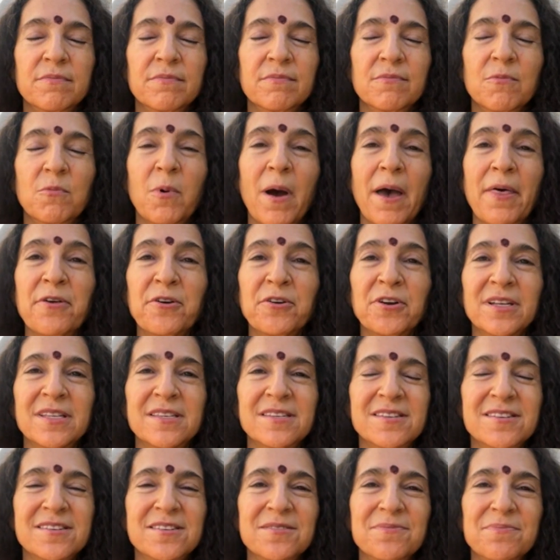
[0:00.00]
Whether
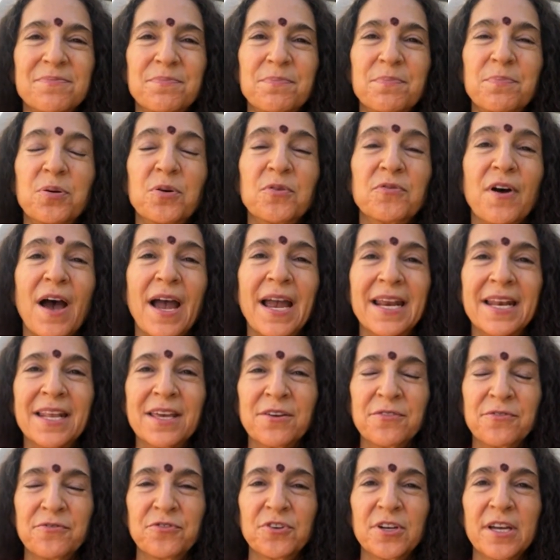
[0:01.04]
it's
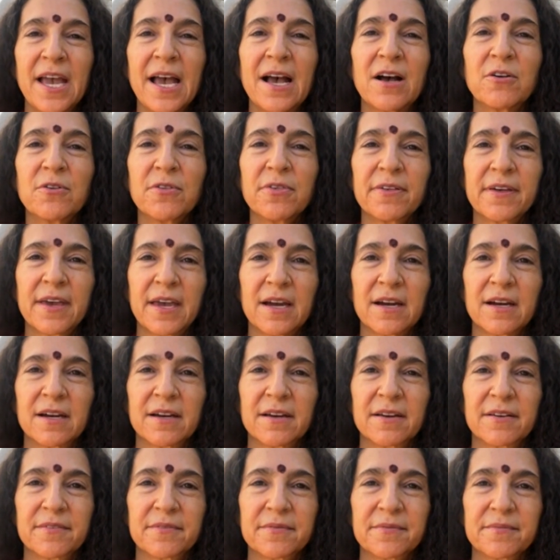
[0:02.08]
providing free healthcare
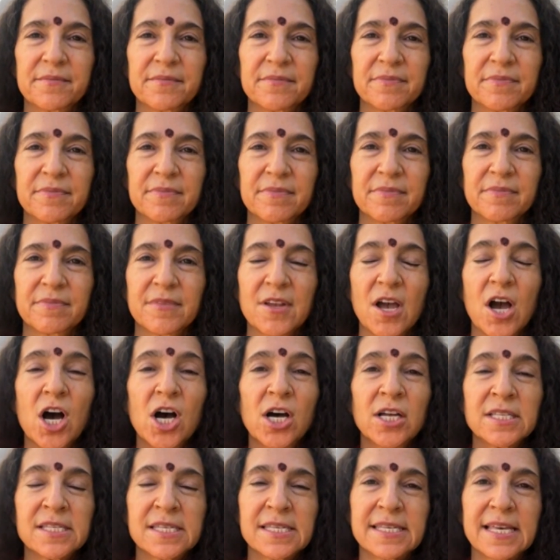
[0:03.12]

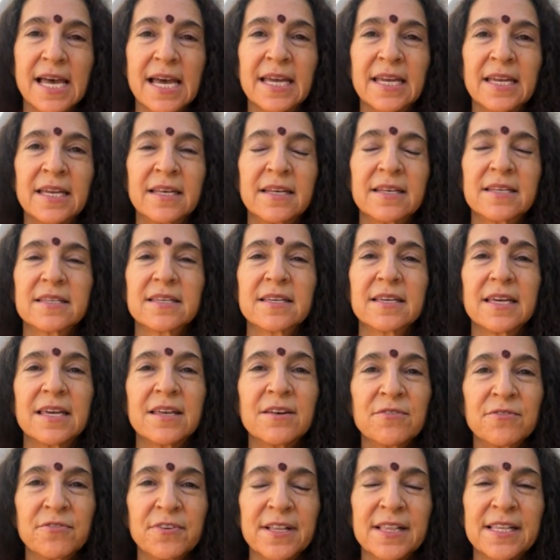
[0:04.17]
on site,
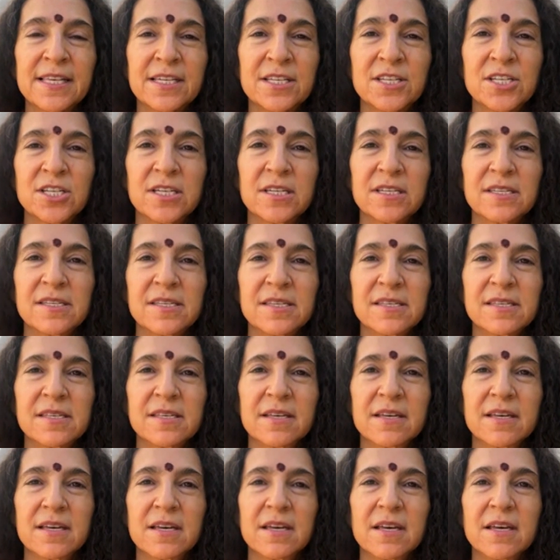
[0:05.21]
in villages,
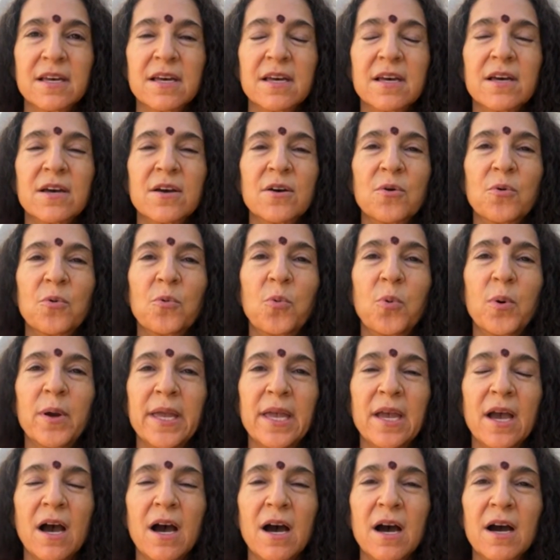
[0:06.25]

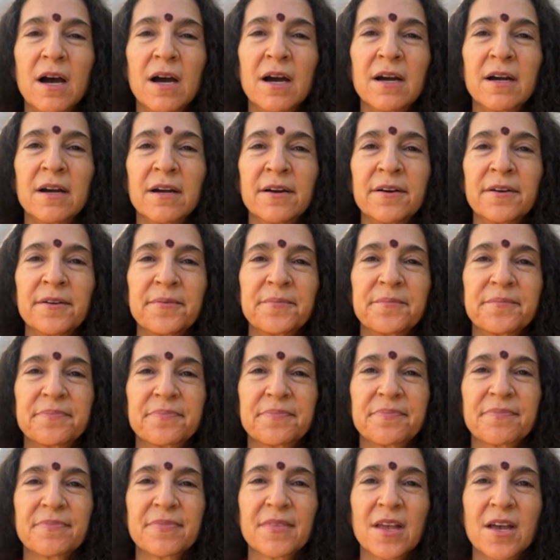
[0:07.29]
we are
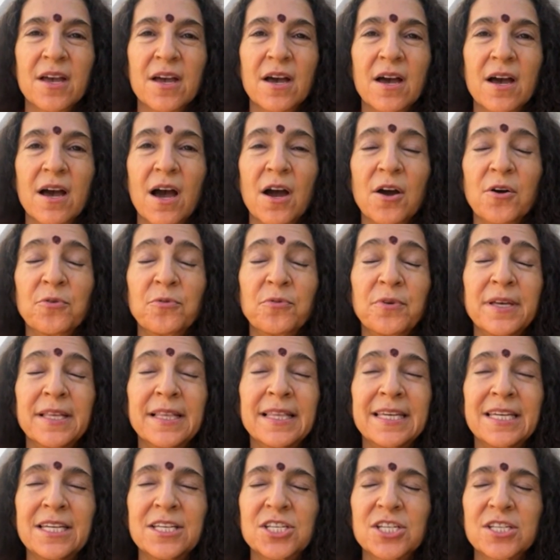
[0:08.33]

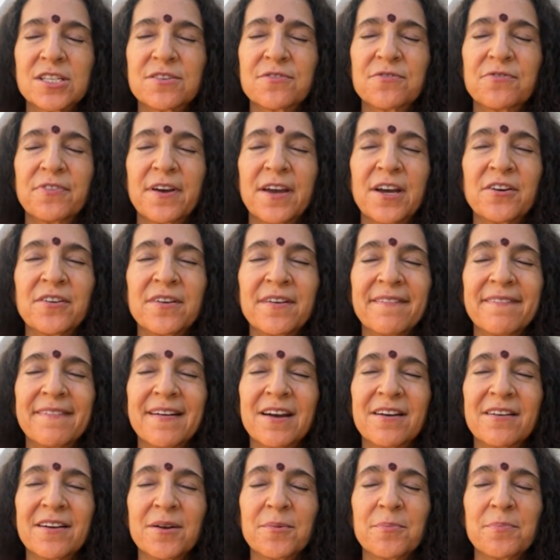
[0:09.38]
really just very,
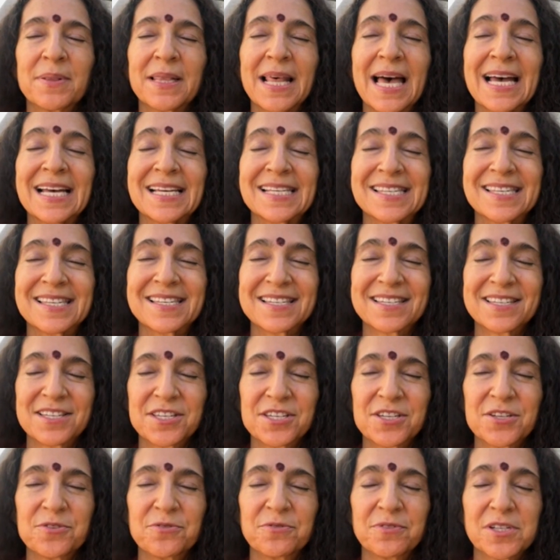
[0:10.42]
very blessed
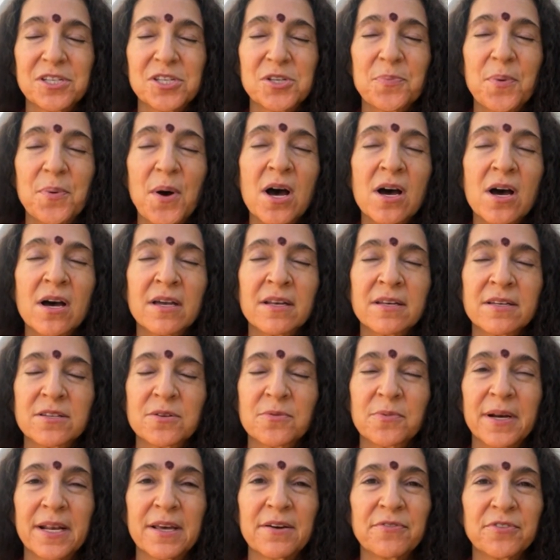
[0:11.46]
to respond to
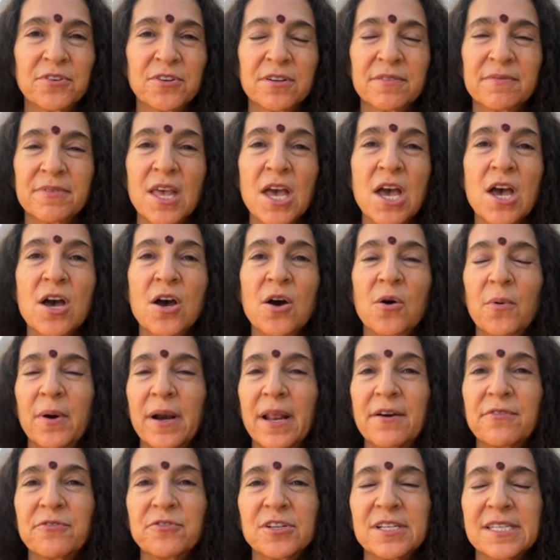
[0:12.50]

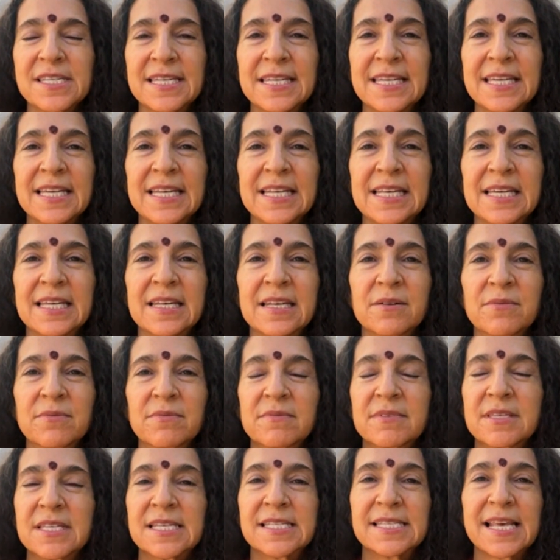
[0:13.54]
whatever is needed.
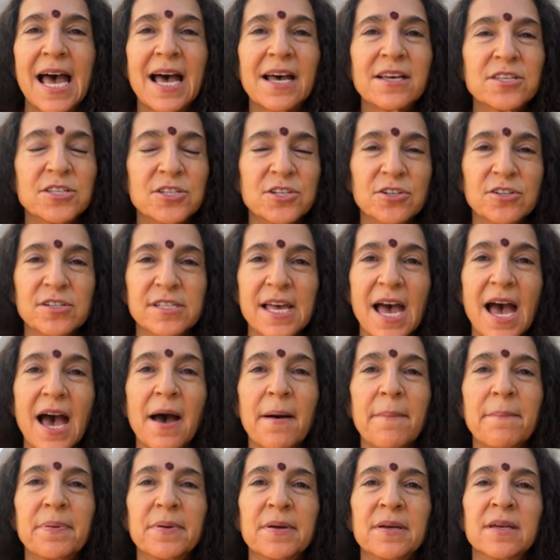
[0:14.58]
Disasters
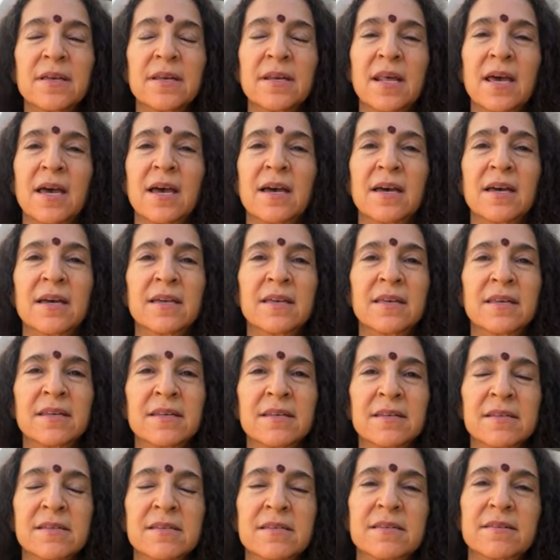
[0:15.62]
happen
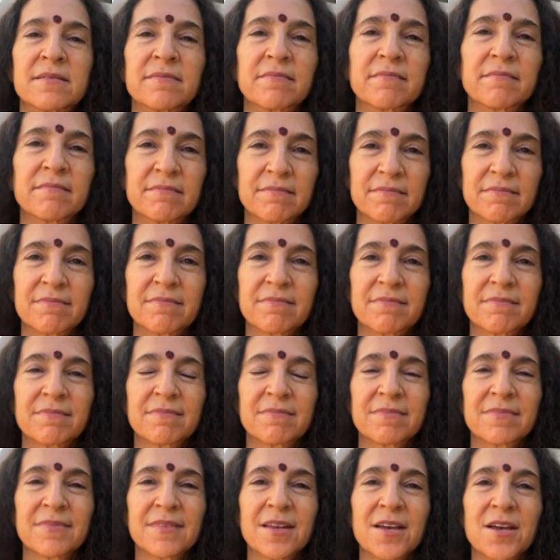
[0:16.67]
and
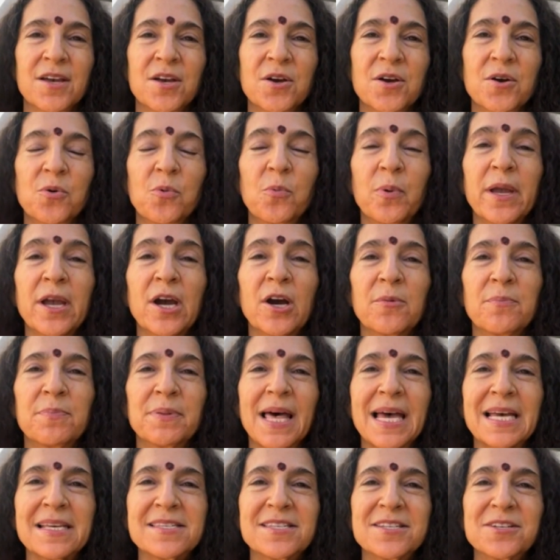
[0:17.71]
we are
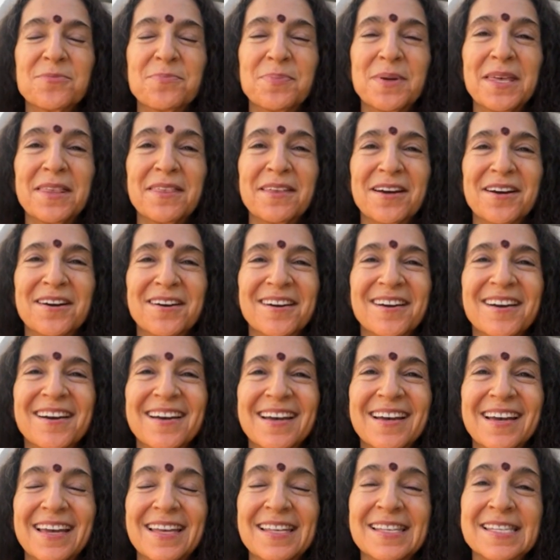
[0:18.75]
blessed to be there.
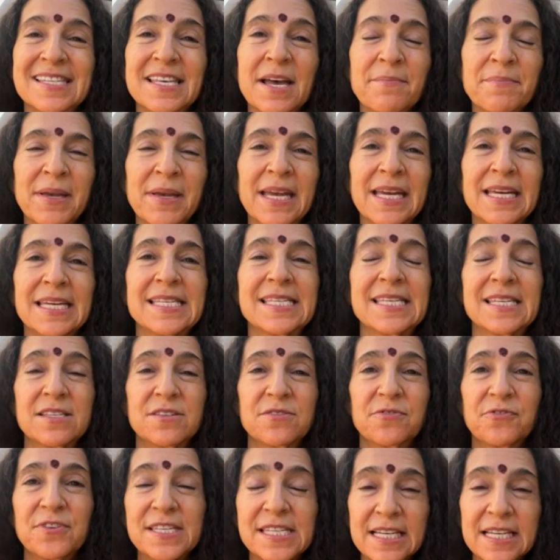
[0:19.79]
In some
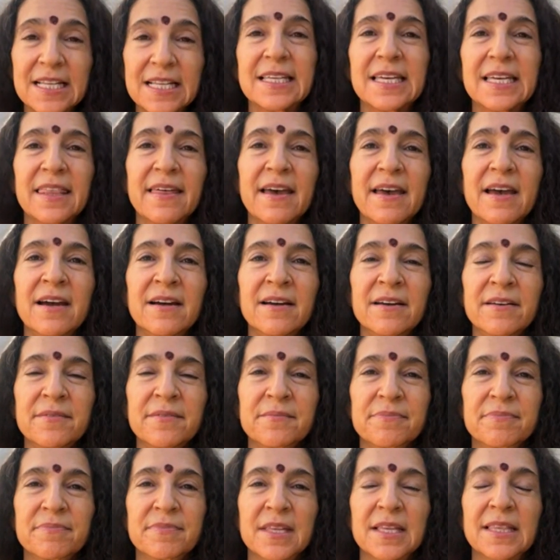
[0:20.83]
cases, physically there,
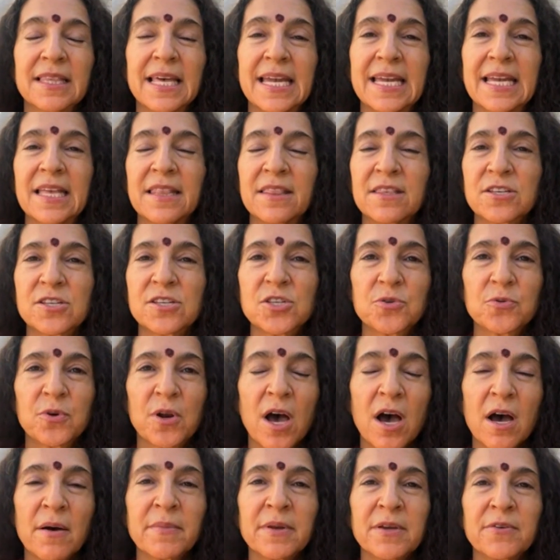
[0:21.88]
like in the
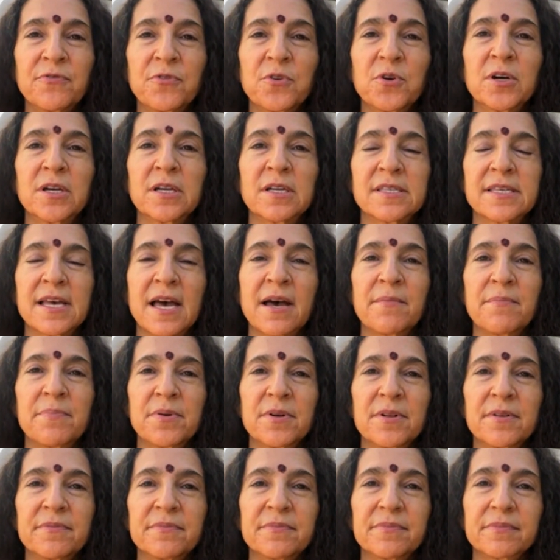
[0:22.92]
tsunami, for
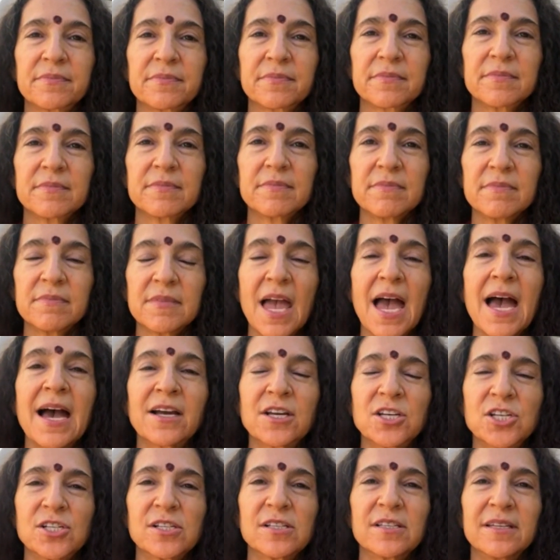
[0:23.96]
example,
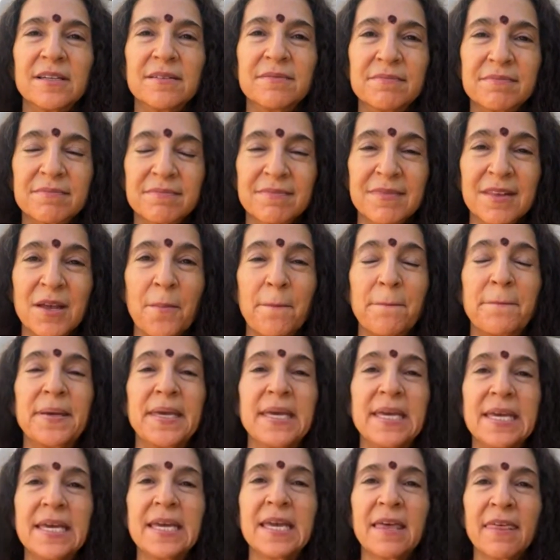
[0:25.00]
actually
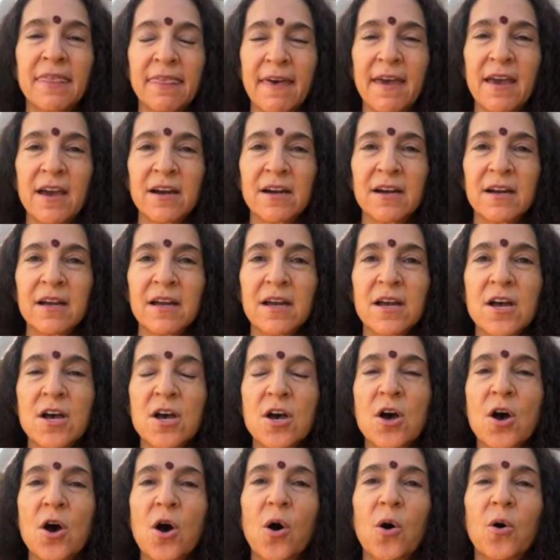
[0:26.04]
being there,
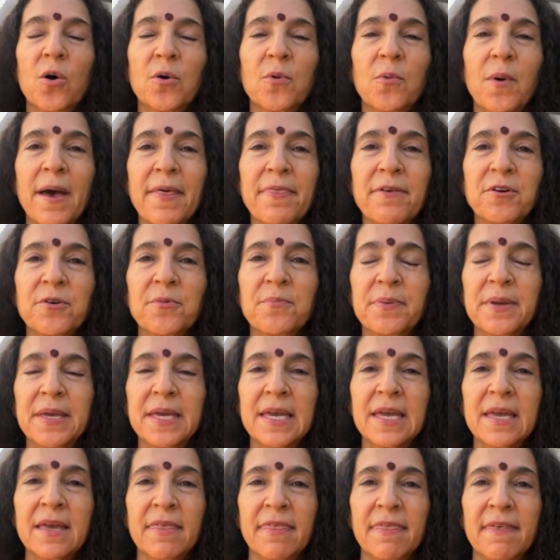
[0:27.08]
or whether
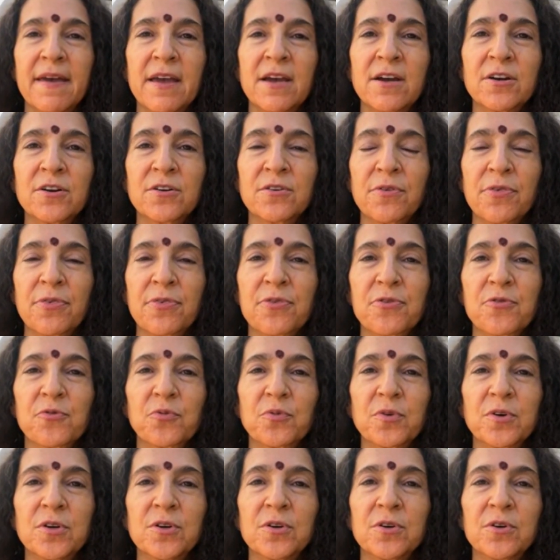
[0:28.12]
being there
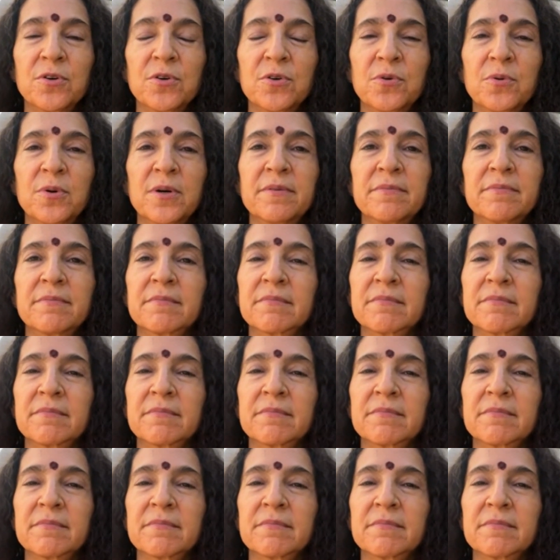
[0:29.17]
through